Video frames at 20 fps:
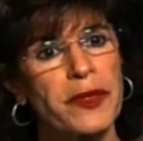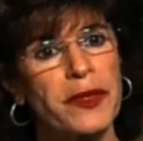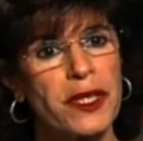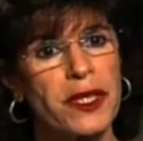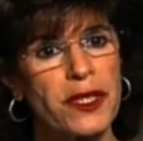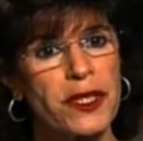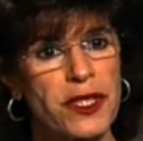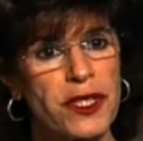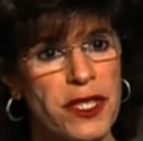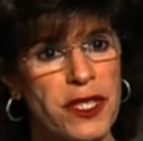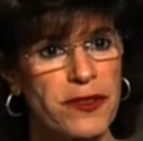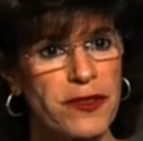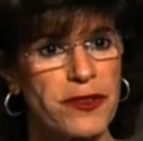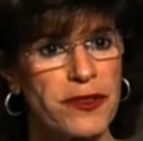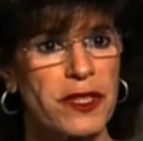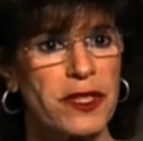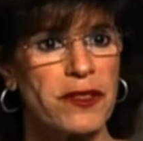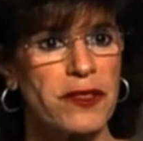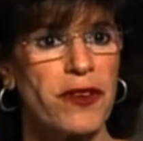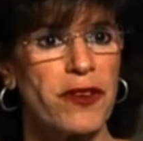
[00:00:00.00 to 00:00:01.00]
shift
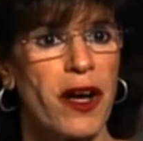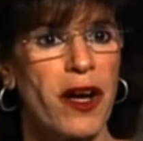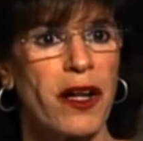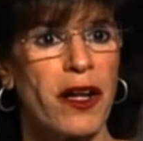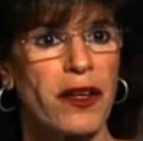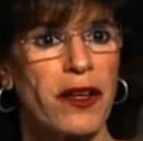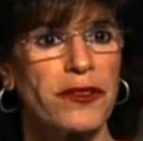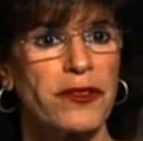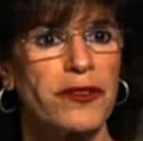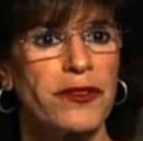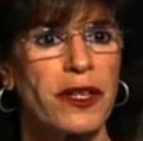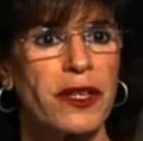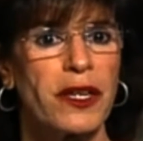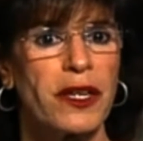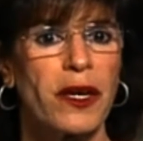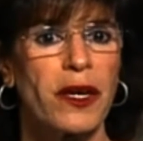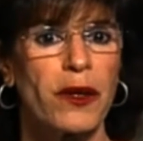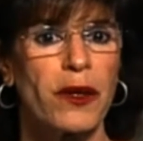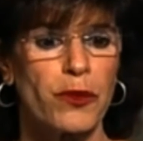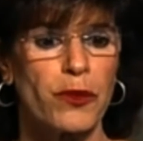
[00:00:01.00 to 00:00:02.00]
and evolve
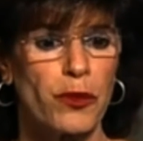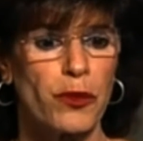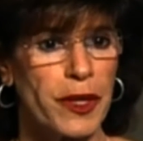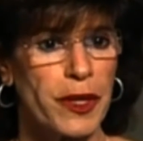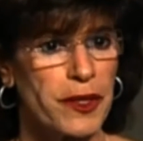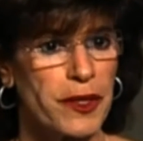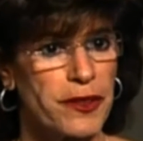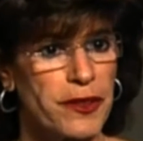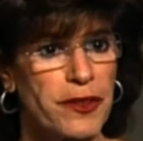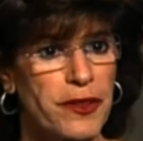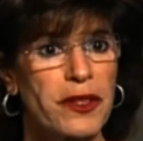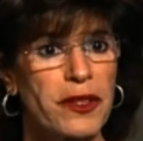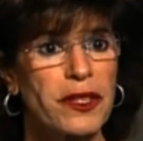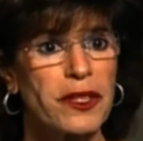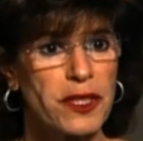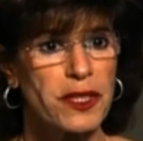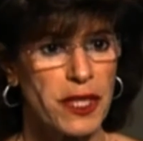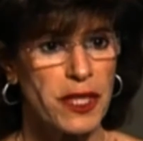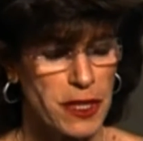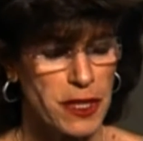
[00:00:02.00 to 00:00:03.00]
with
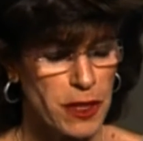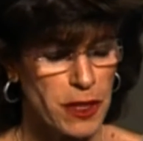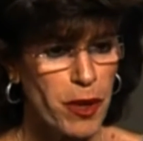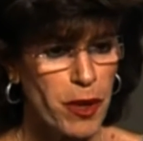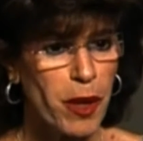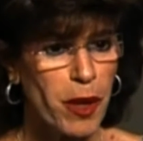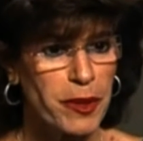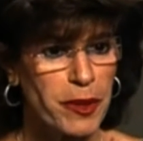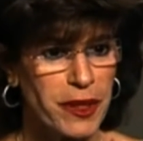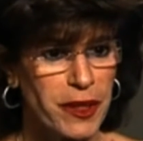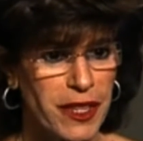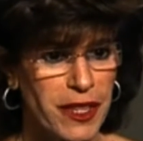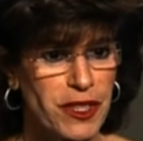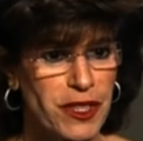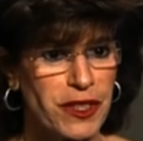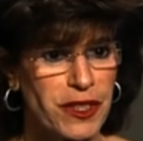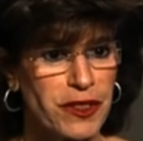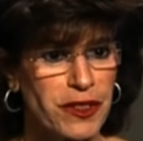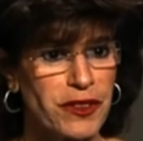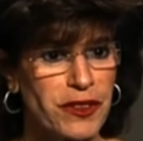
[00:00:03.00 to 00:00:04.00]
changing
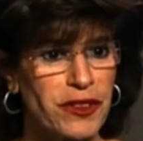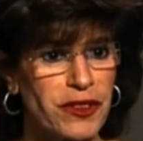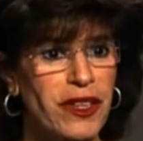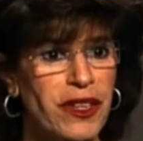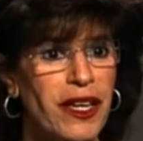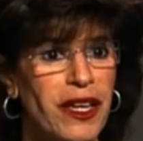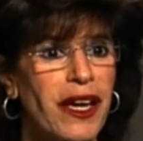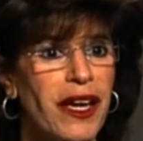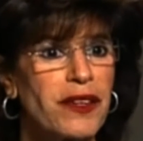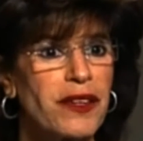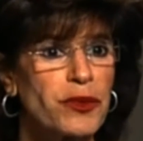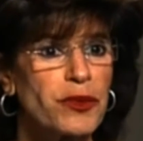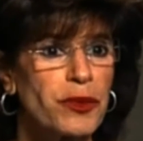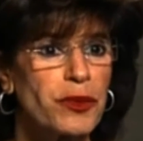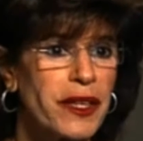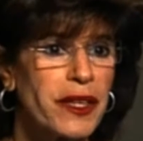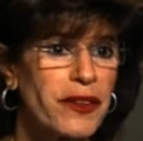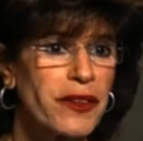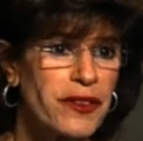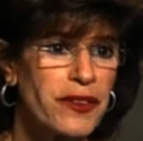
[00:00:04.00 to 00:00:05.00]
populations and
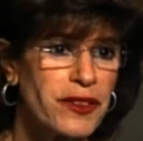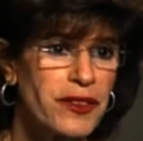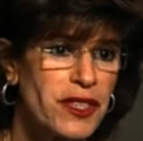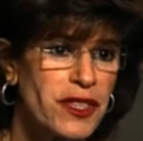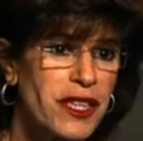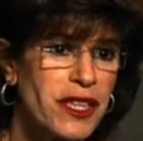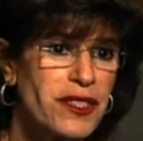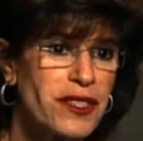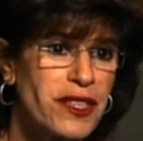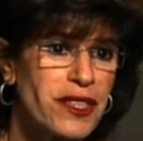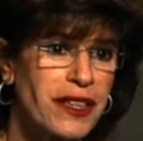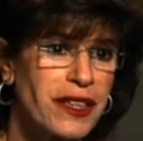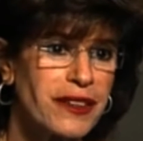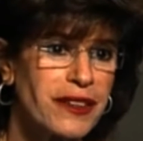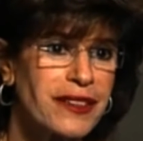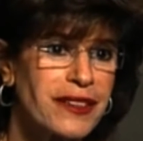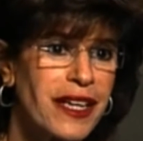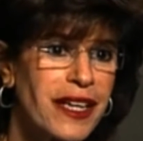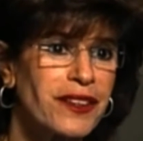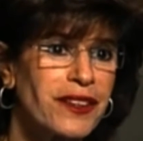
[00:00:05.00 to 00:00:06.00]
with changing
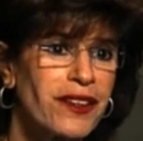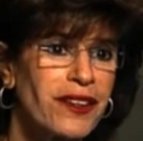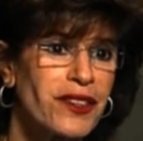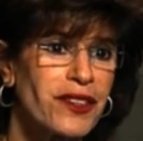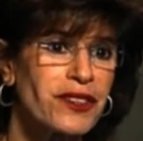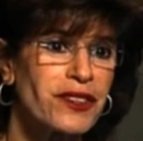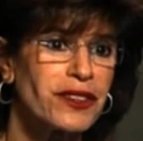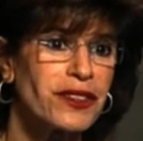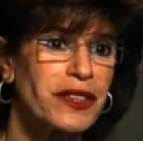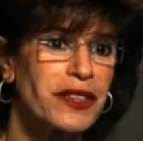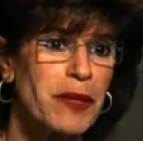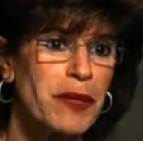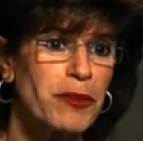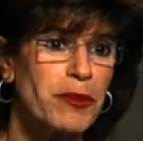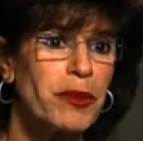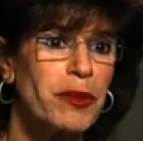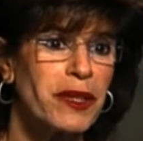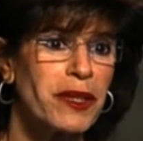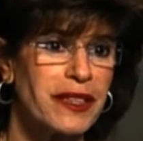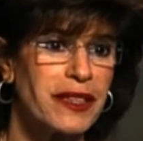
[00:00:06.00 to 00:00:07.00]
technological
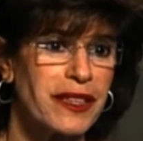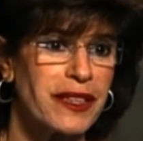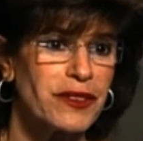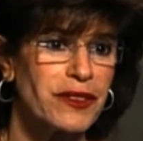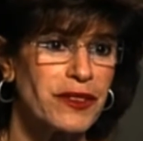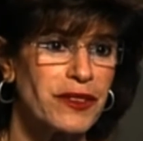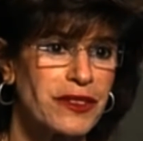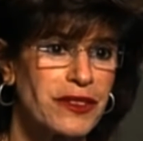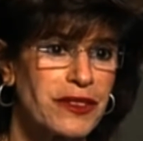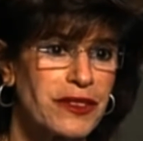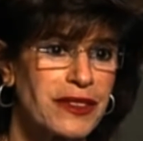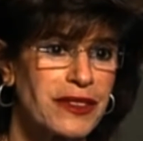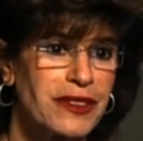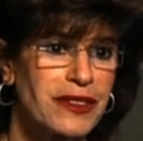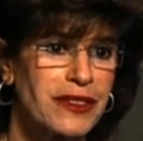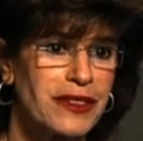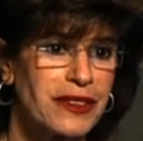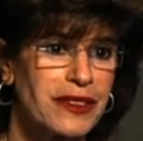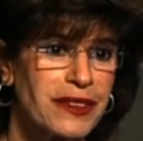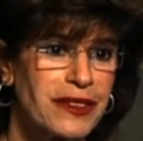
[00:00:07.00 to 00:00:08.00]
capabilities.
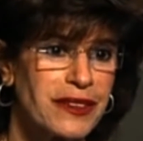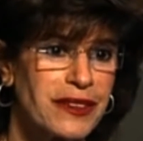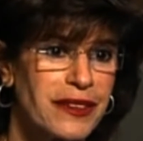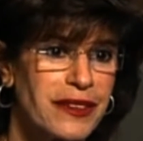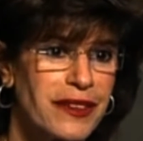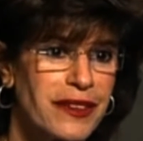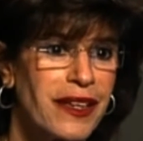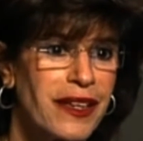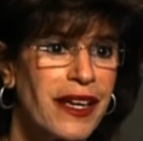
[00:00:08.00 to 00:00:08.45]
Yeah?